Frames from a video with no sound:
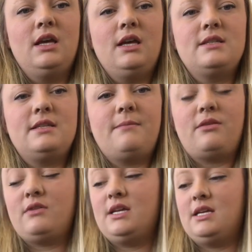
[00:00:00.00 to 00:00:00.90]
And
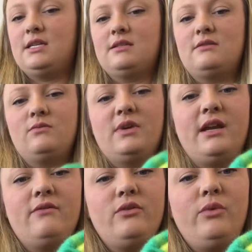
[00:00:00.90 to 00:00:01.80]
step 3 is
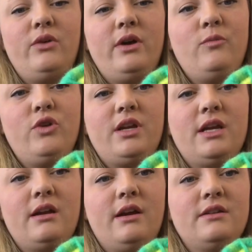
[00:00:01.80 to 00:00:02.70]
whatever row I'm
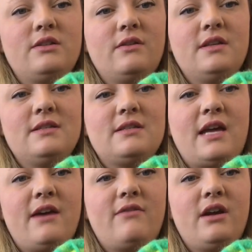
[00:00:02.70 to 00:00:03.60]
working on, so this is
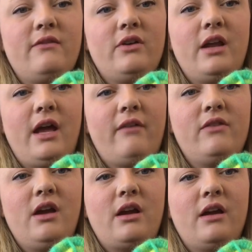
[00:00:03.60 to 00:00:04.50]
half covered, half
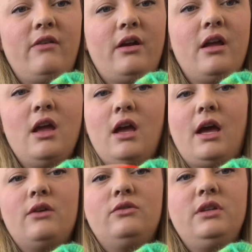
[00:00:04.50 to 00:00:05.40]
not covered,
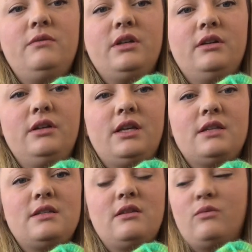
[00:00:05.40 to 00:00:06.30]
I only want to hook
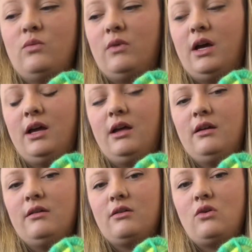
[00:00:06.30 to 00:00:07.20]
it to the
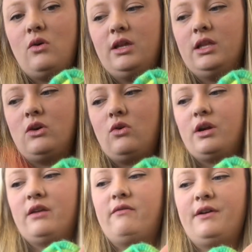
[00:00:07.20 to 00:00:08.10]
coiling
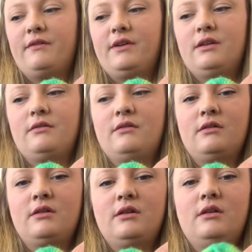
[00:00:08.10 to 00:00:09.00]
cord in front of it,
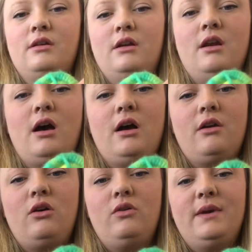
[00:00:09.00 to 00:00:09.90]
not
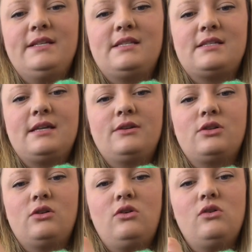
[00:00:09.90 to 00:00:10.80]
always the
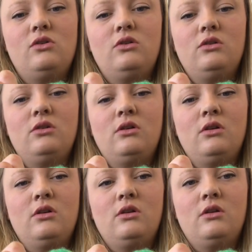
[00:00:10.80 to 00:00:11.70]
center hole.
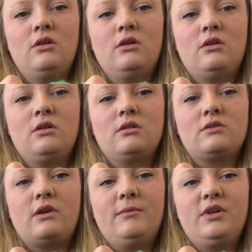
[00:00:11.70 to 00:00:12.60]

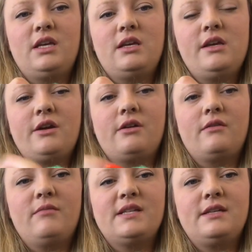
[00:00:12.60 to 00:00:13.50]
So I'm hooking here.
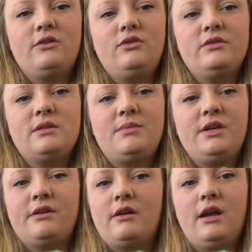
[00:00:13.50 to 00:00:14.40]
My center hole's up
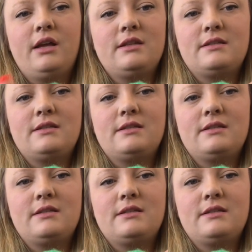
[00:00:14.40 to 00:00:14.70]
here, not